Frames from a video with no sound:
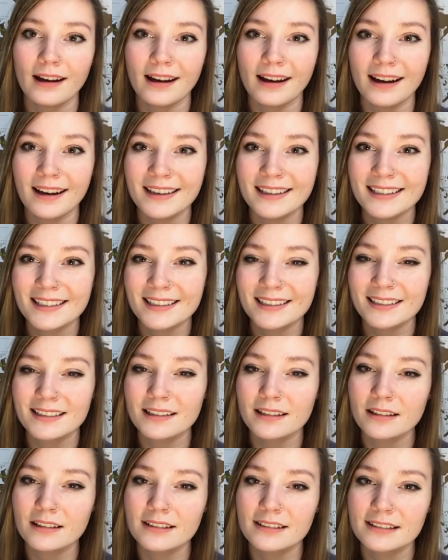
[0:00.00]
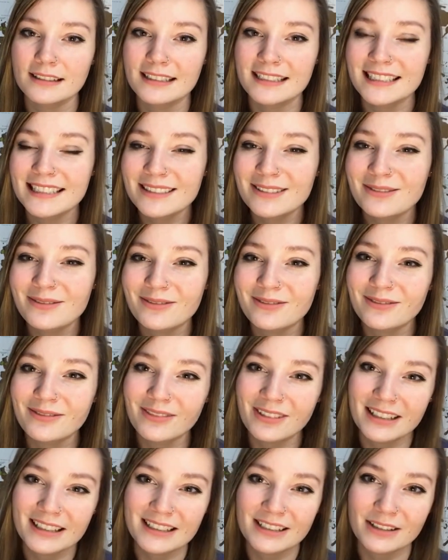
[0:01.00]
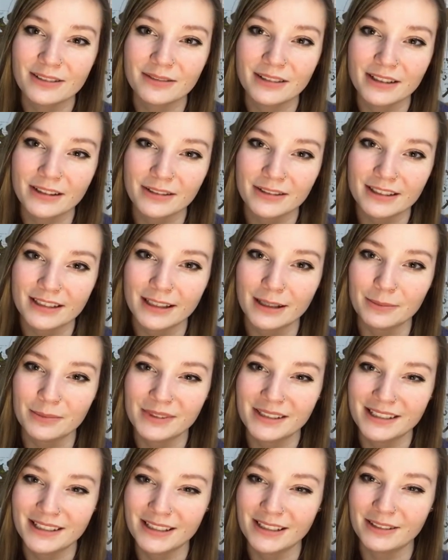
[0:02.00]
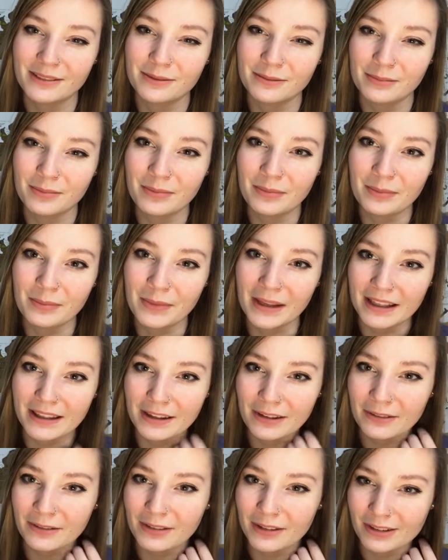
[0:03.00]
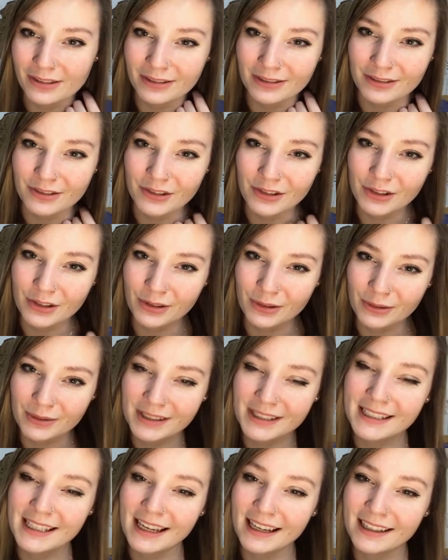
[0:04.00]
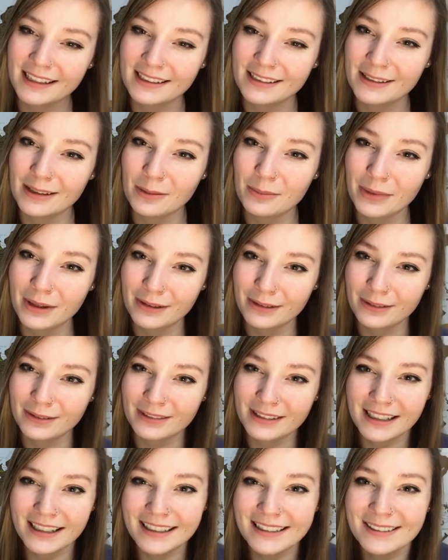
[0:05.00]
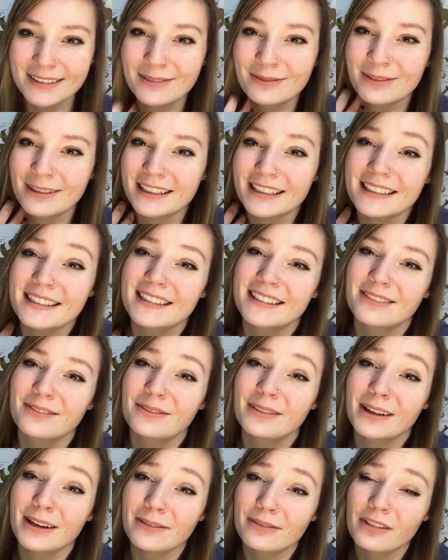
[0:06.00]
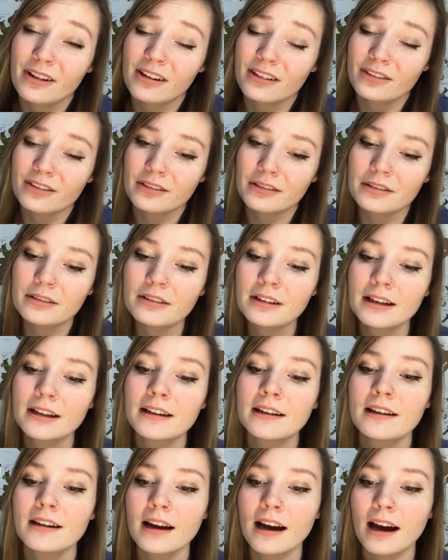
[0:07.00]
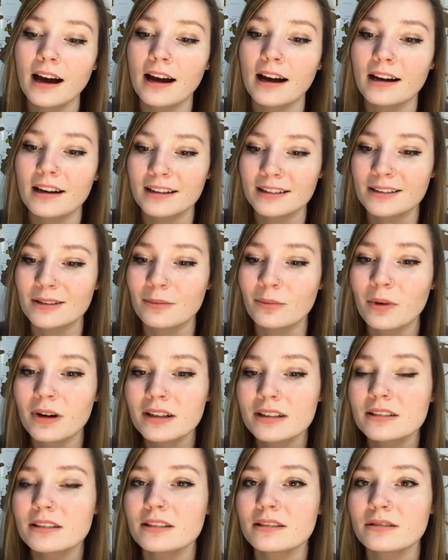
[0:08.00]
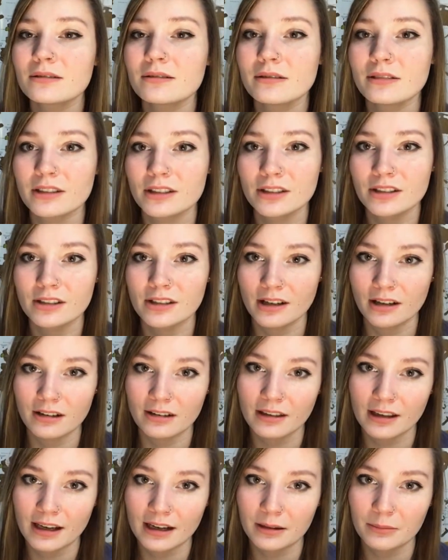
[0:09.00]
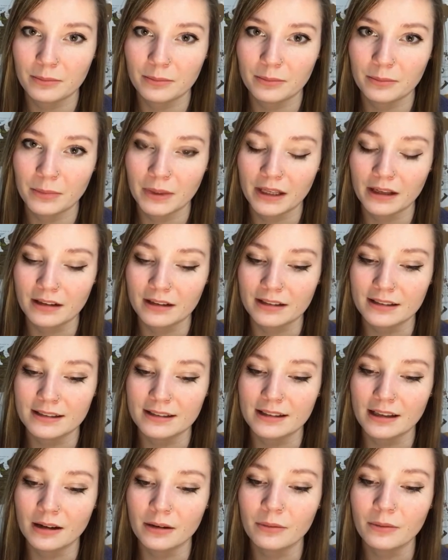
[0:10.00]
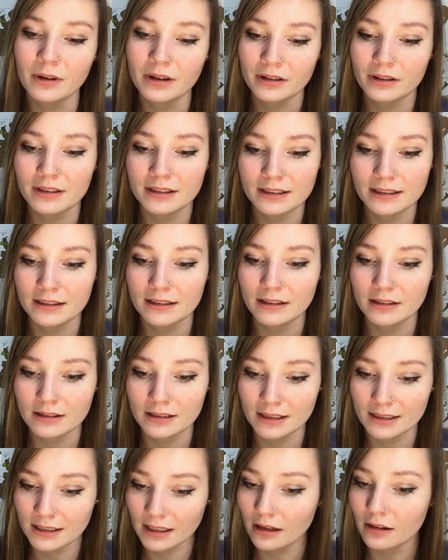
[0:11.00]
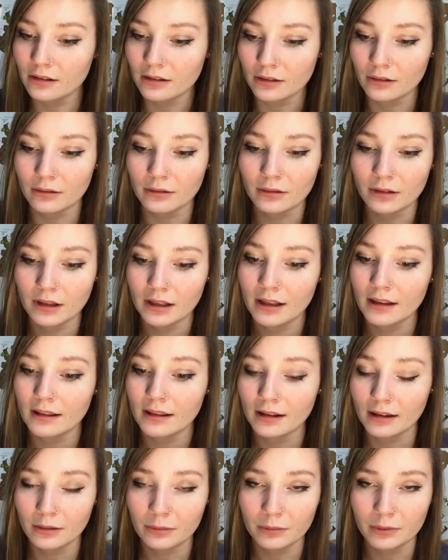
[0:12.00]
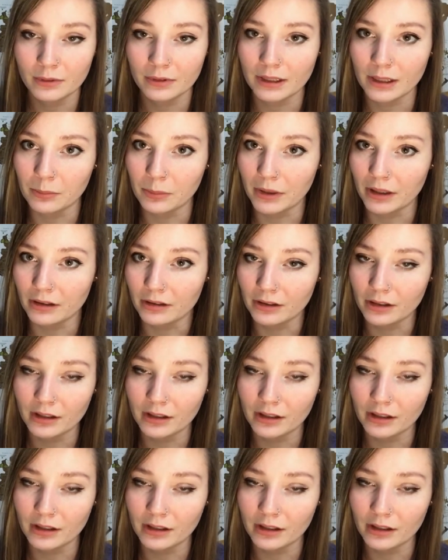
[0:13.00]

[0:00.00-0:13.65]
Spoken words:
I didn't want to read those clips to make you feel too sad about what I've gone through. I wanted to share that because I want you to tell you that it will get better.